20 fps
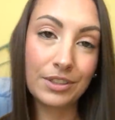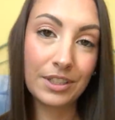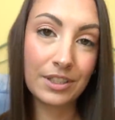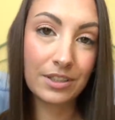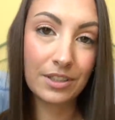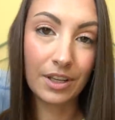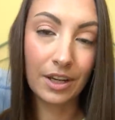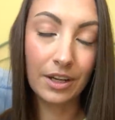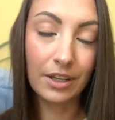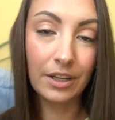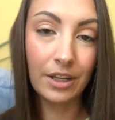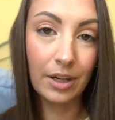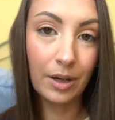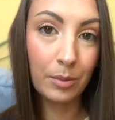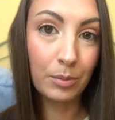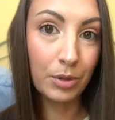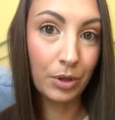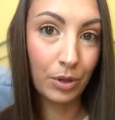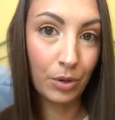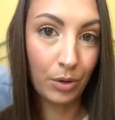since I
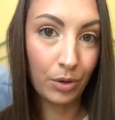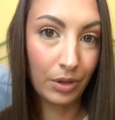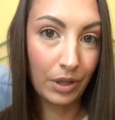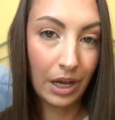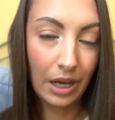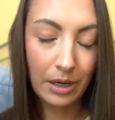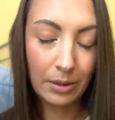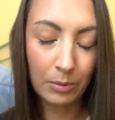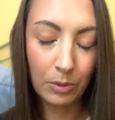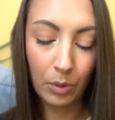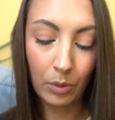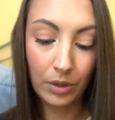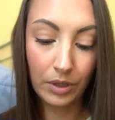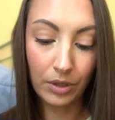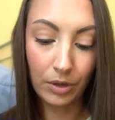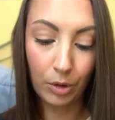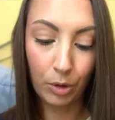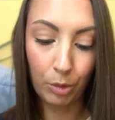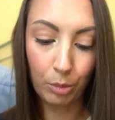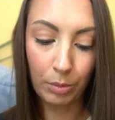am Nicole, I am going
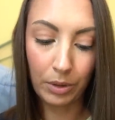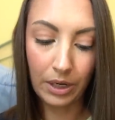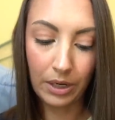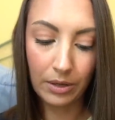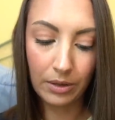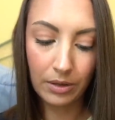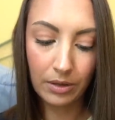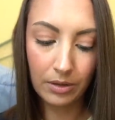to open it.